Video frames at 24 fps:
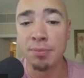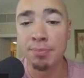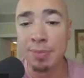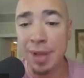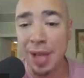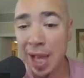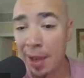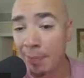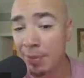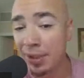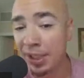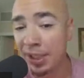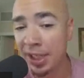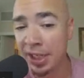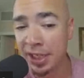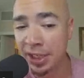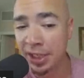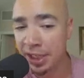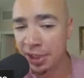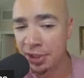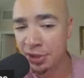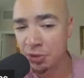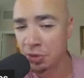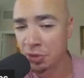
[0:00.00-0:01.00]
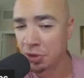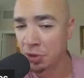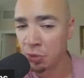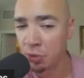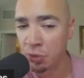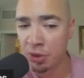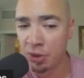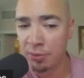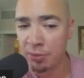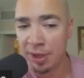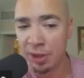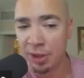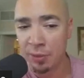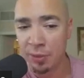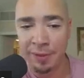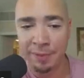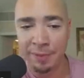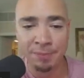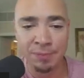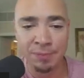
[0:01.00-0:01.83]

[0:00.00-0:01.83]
populated country in the world, by the way.